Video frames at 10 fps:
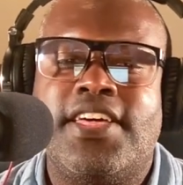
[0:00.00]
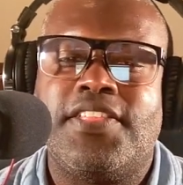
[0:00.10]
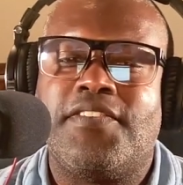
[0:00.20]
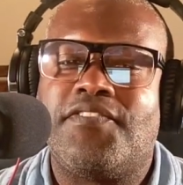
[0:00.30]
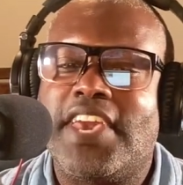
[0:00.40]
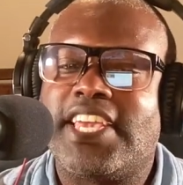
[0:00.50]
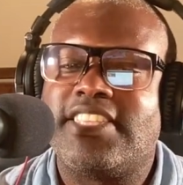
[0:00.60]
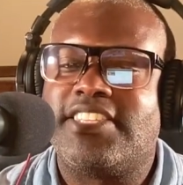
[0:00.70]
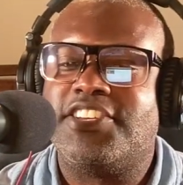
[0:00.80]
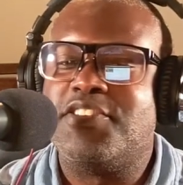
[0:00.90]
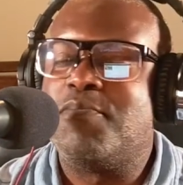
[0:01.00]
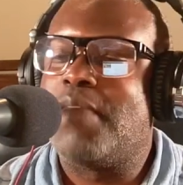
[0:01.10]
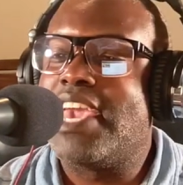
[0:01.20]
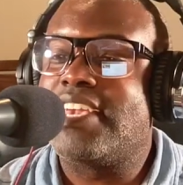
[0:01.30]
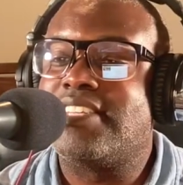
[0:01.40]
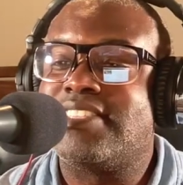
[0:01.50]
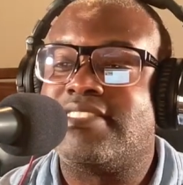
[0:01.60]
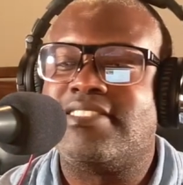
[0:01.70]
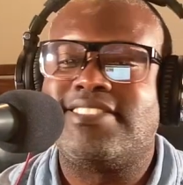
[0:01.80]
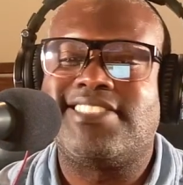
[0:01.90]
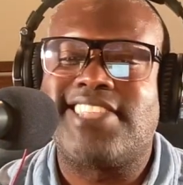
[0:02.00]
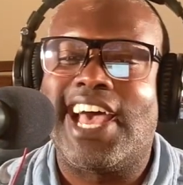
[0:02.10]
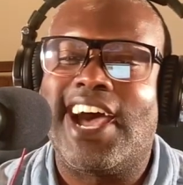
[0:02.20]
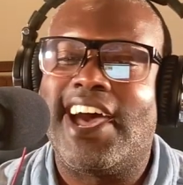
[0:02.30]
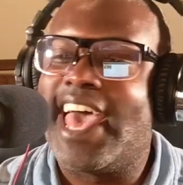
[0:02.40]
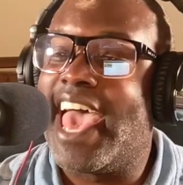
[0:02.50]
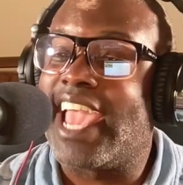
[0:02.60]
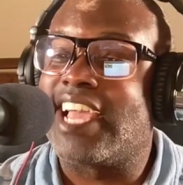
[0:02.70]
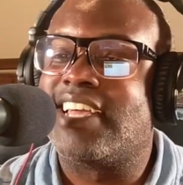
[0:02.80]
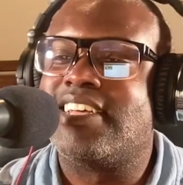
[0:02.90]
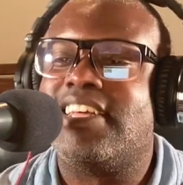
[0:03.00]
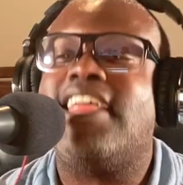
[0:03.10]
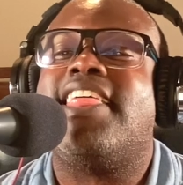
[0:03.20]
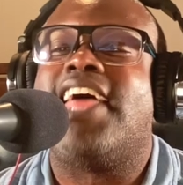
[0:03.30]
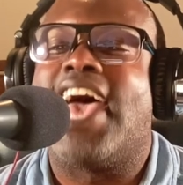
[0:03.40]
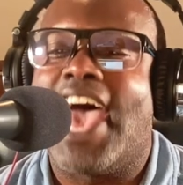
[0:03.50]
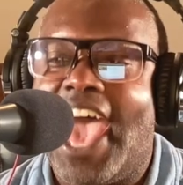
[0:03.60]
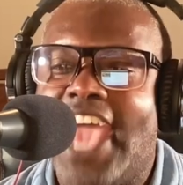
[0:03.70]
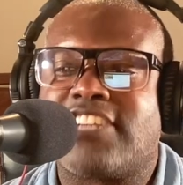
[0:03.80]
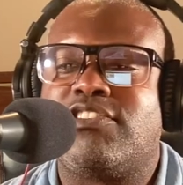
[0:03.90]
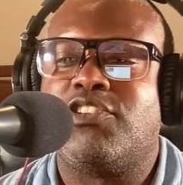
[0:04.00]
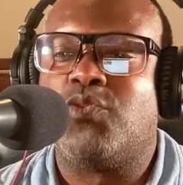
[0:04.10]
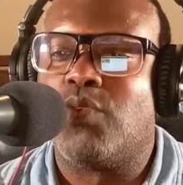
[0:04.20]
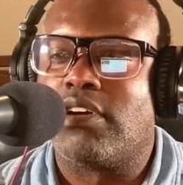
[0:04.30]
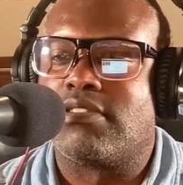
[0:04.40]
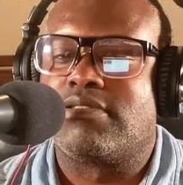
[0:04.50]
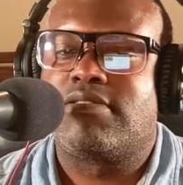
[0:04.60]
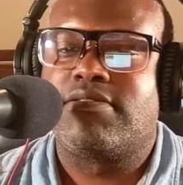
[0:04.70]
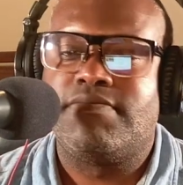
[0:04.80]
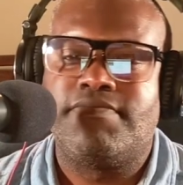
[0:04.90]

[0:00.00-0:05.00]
The fake it till you make it style hack that actually works.